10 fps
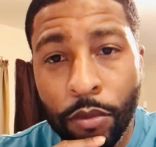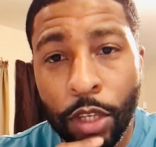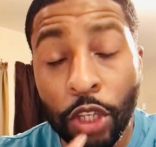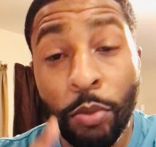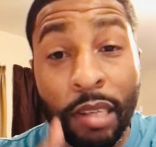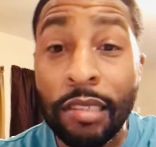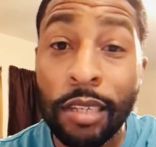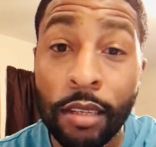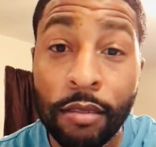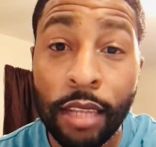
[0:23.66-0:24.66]
You must
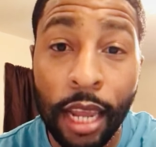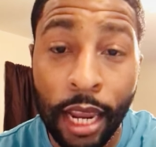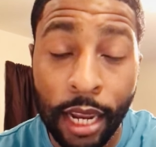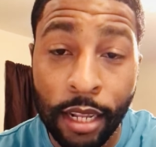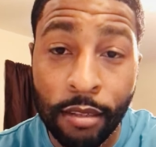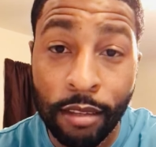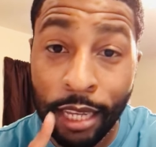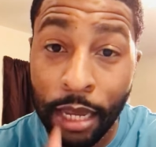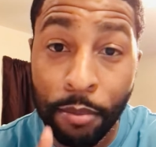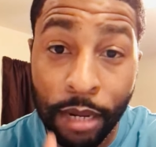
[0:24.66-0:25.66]
understand, to
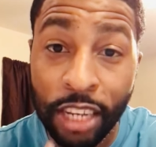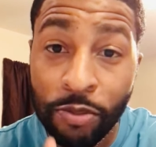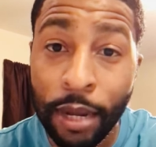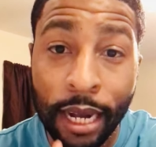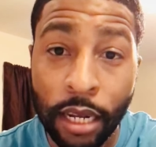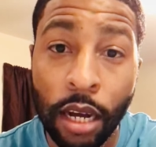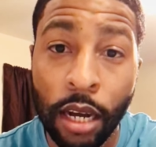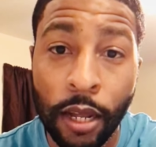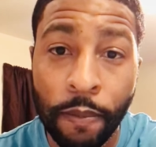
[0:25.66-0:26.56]
get blessed by God,